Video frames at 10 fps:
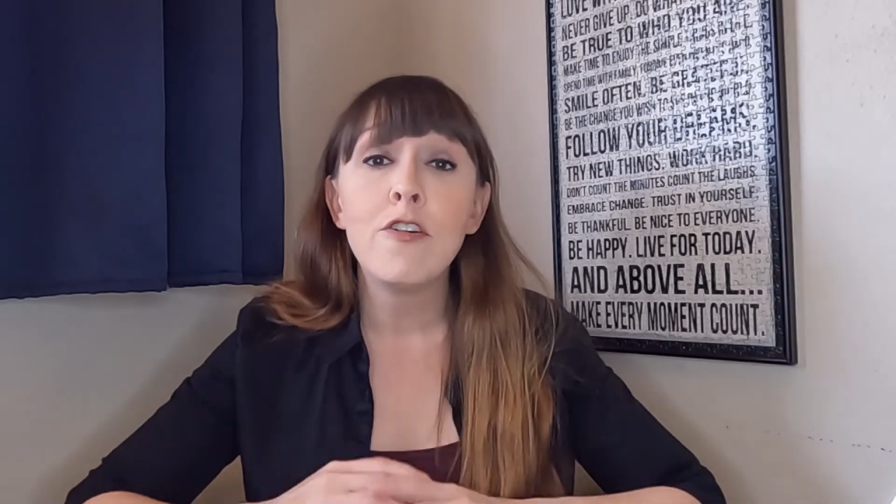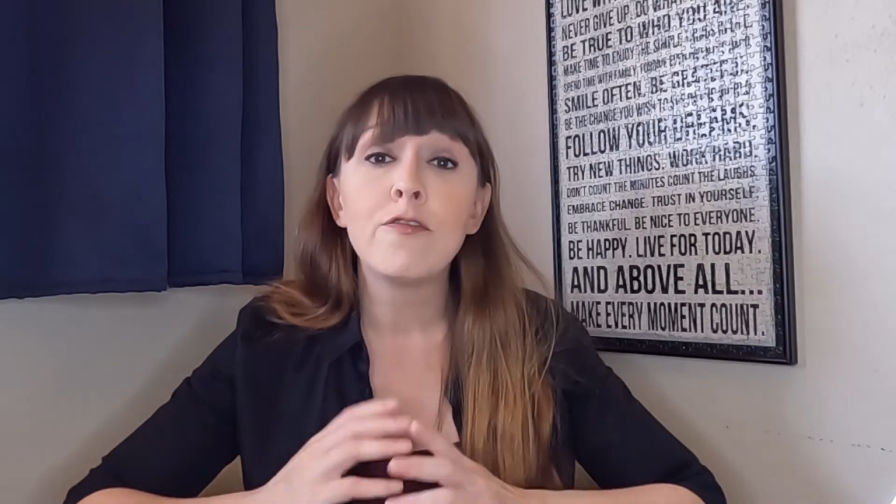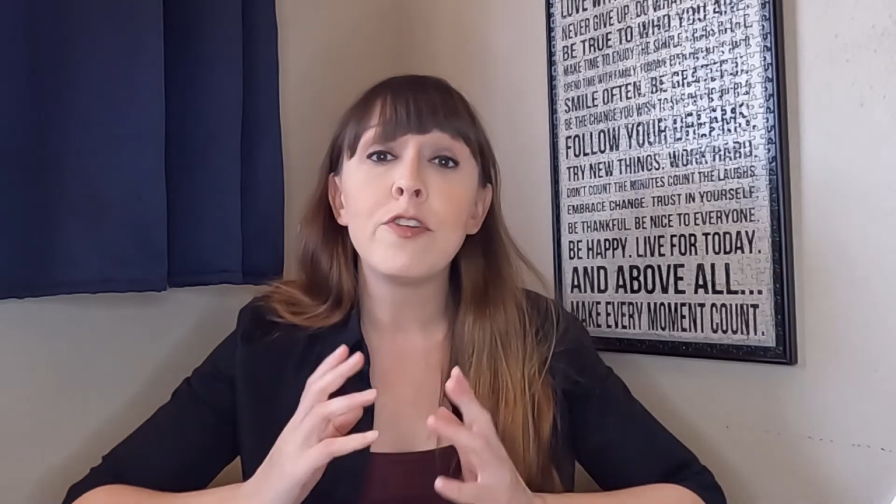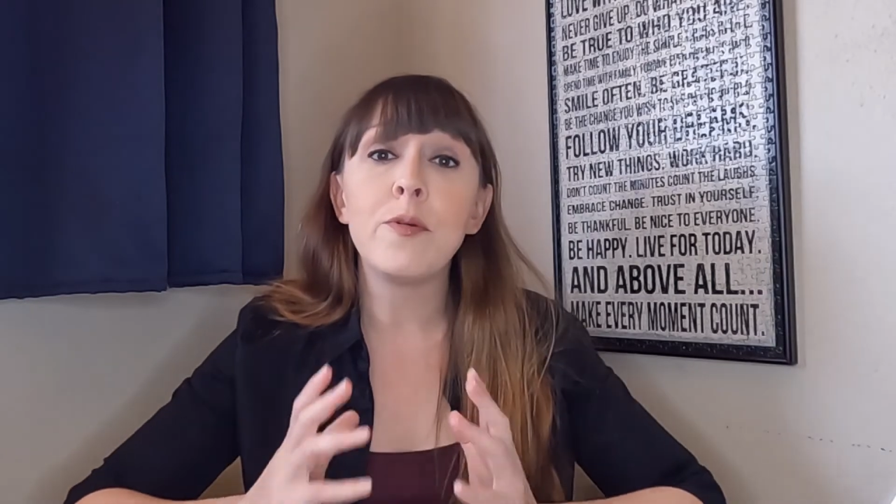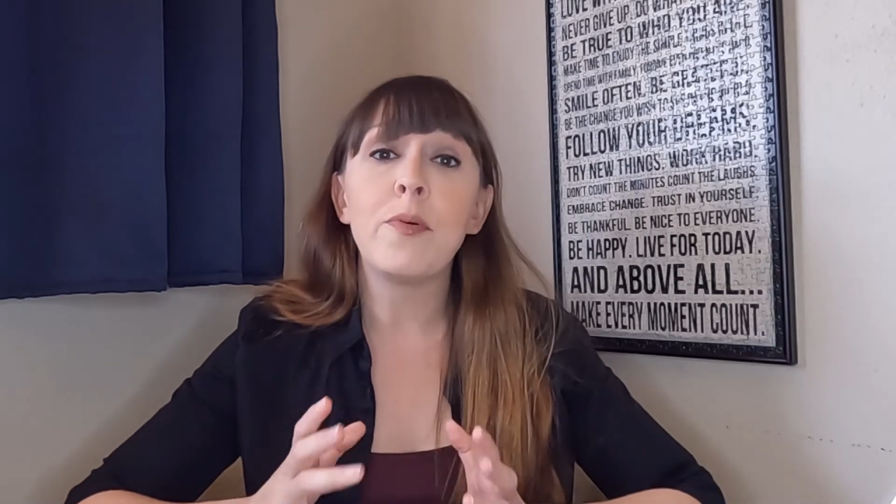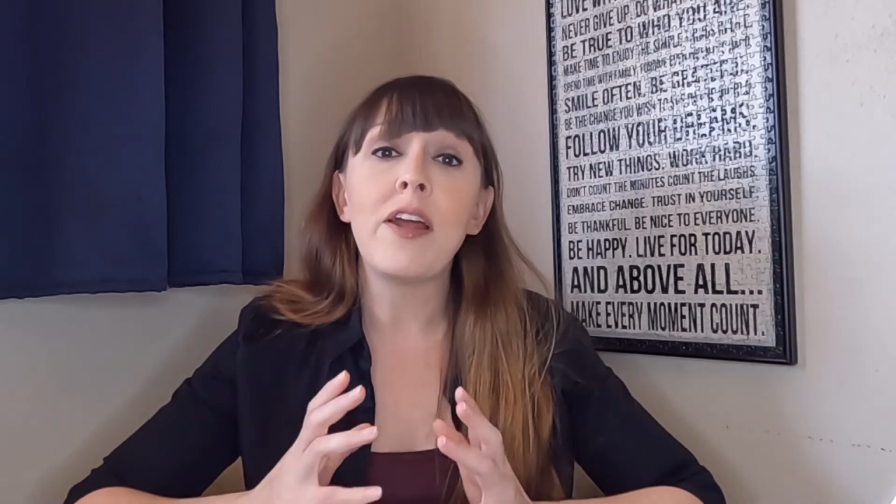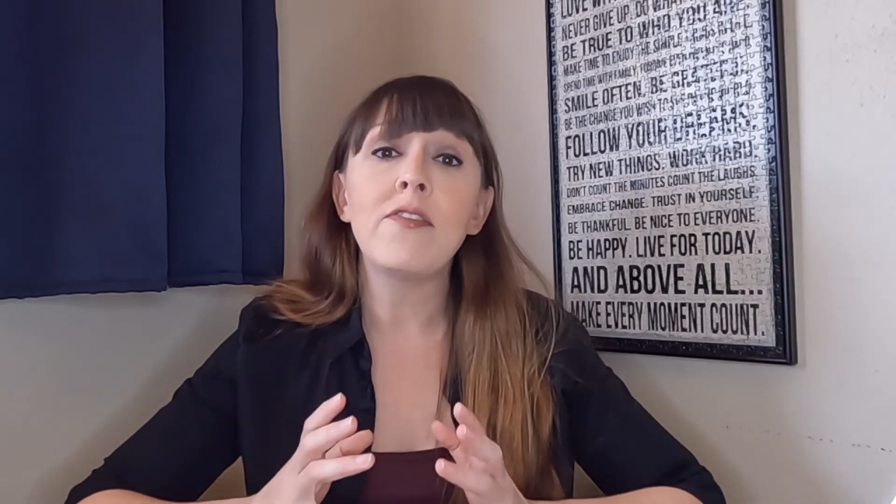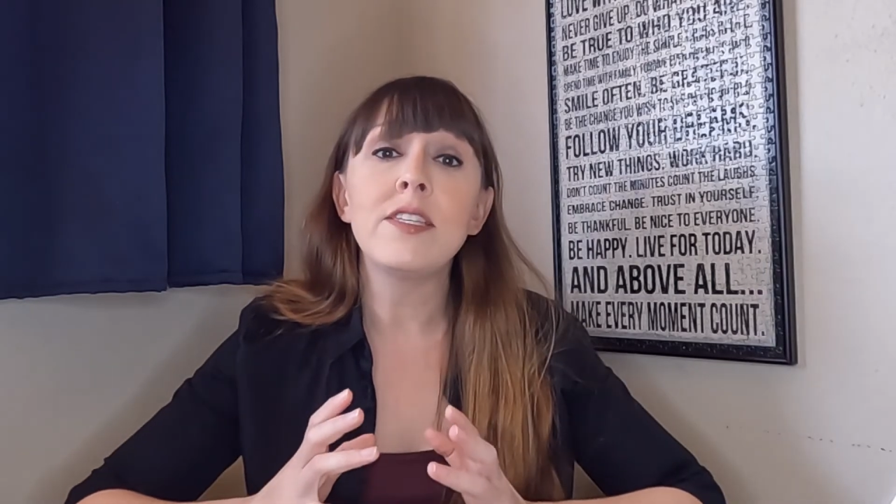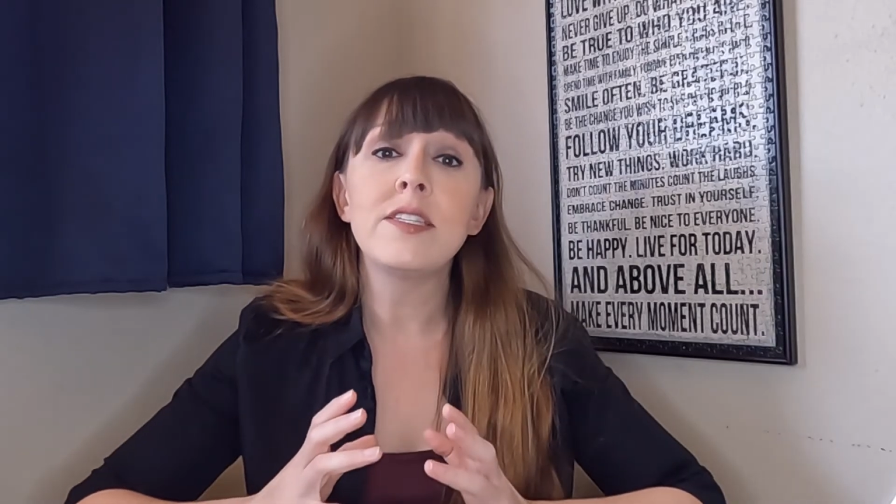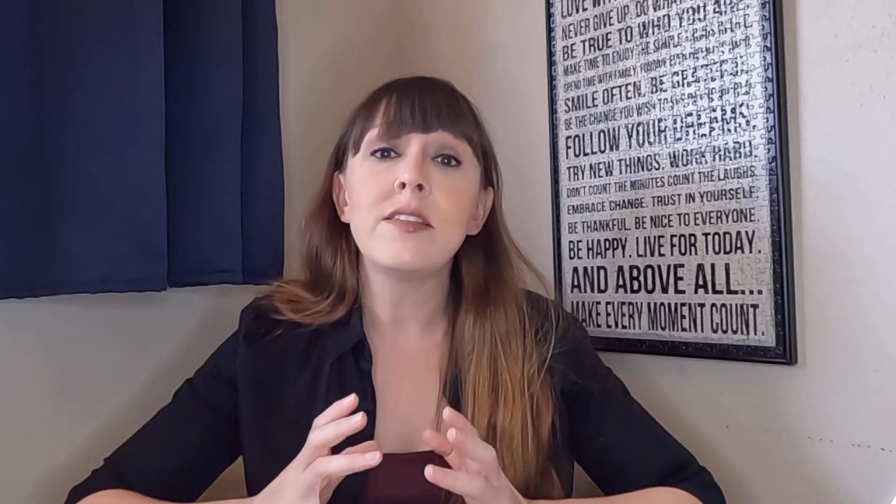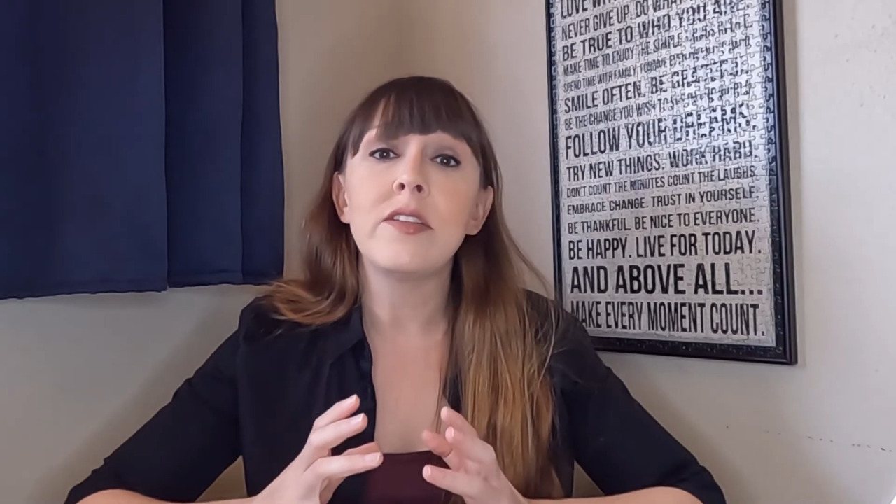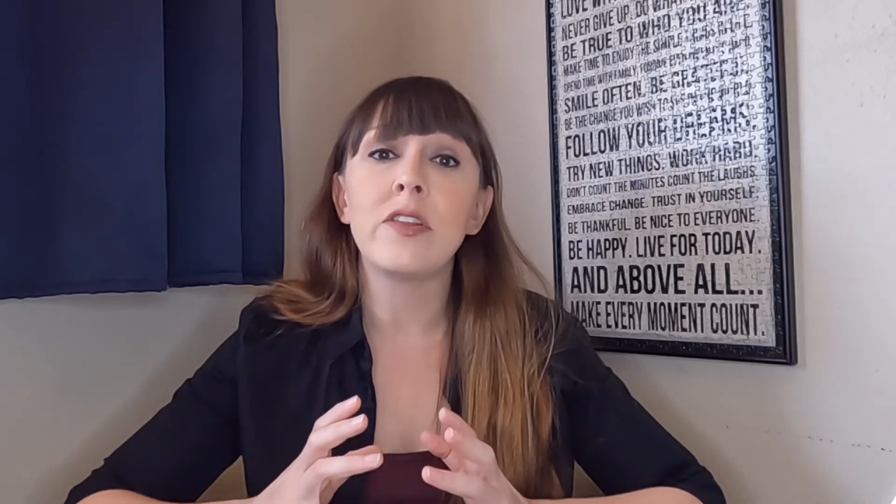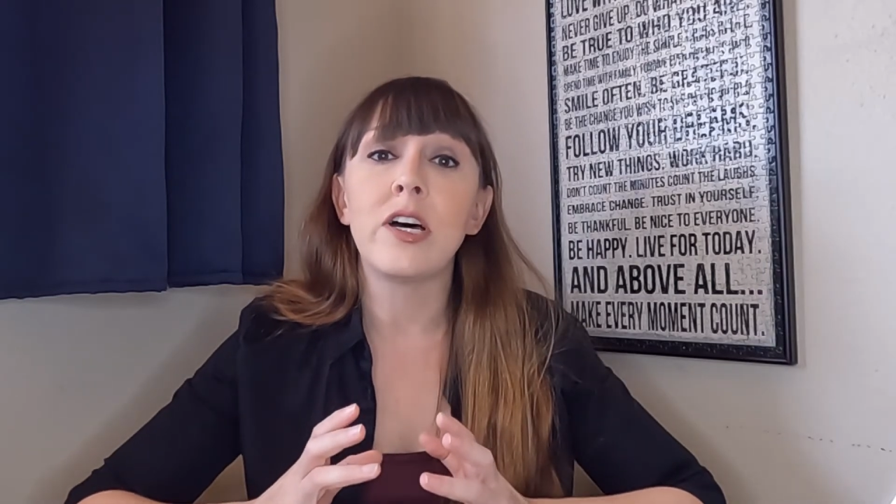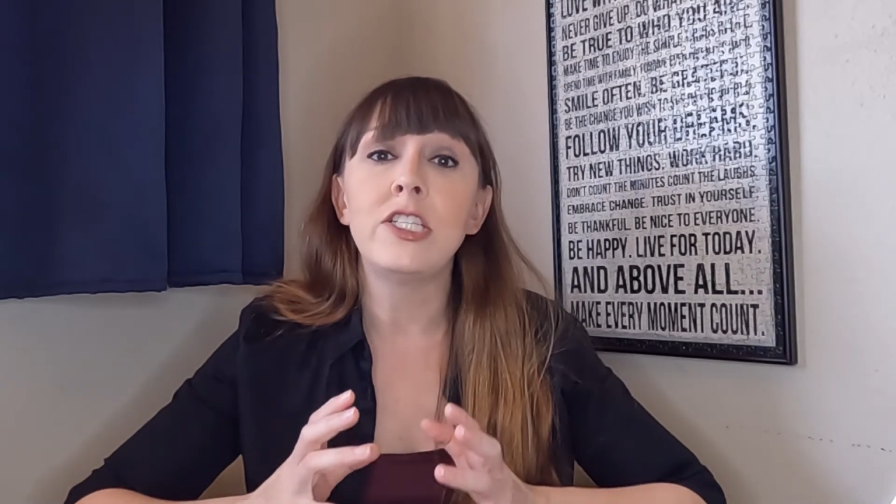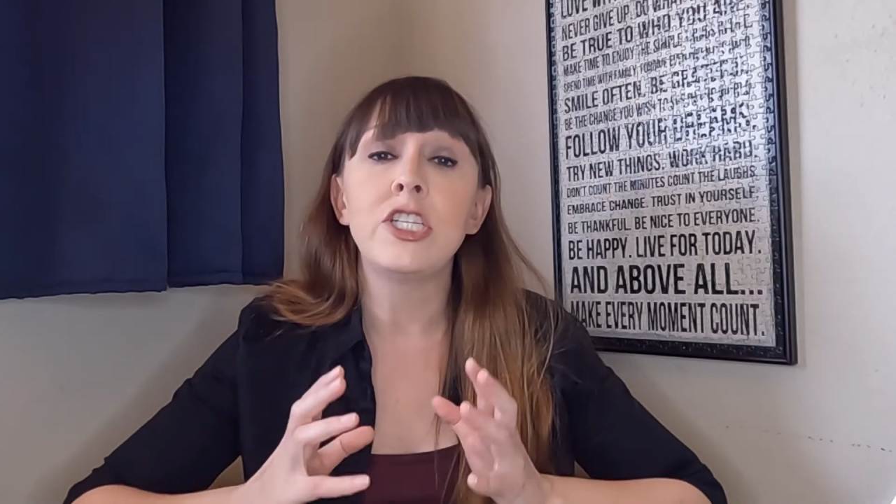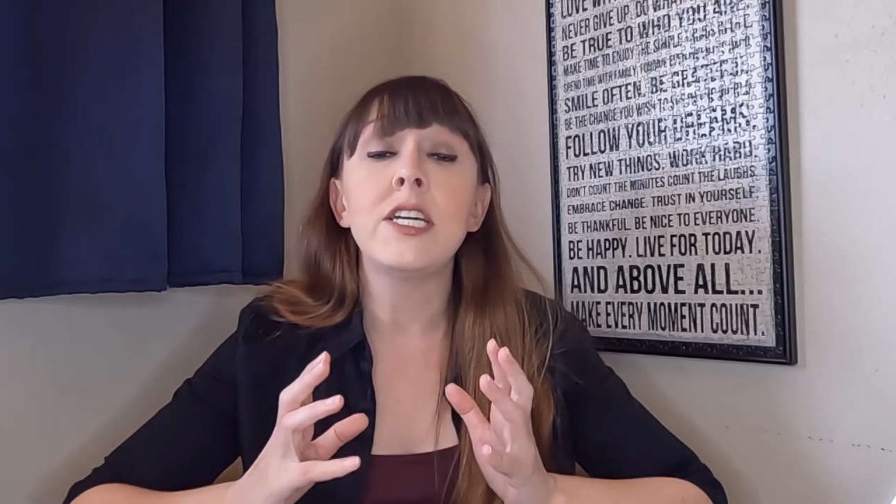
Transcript: For the breakfast and the lunch,